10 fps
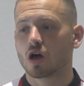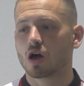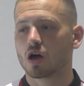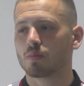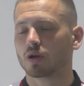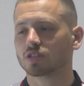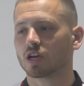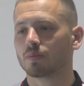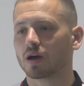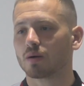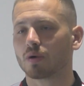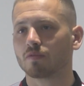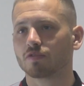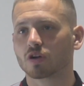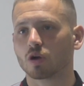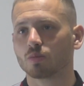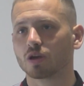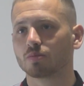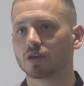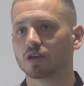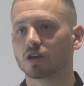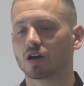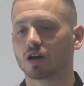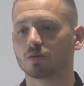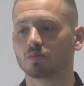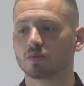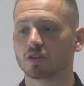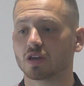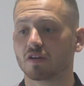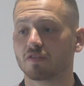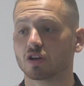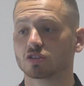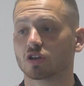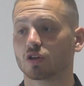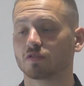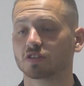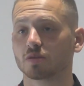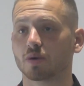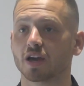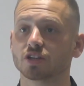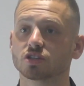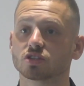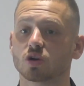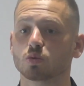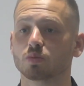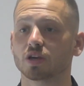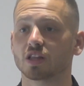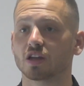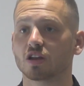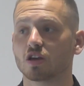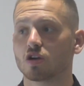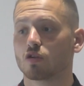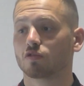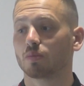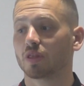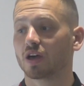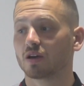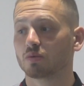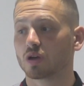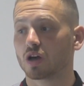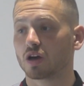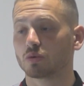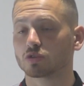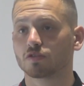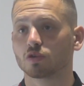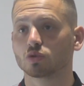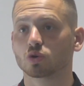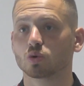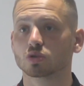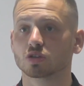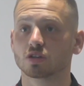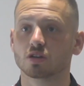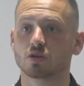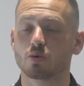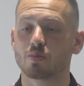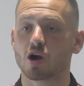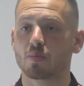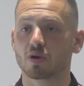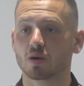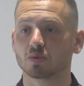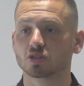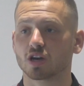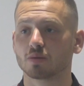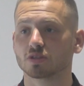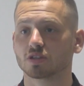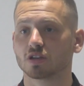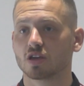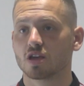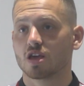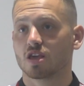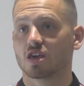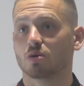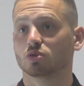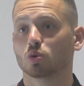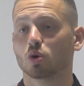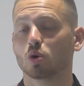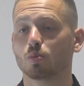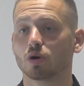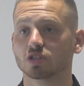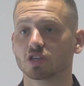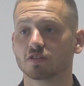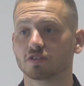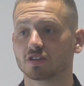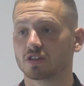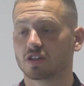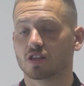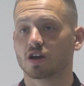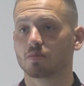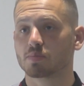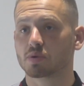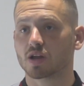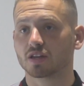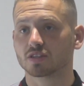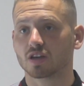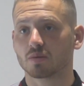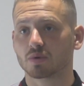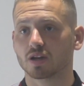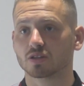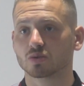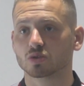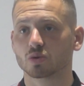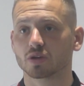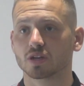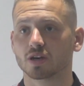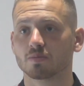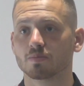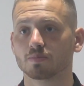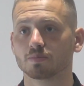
I'd say about a month ago, maybe. I first heard, obviously, my agent told me, and then from there, there was a few talks, and we met up a couple of times, and yeah, it was all positive, and yeah, I'm glad it's all sorted now.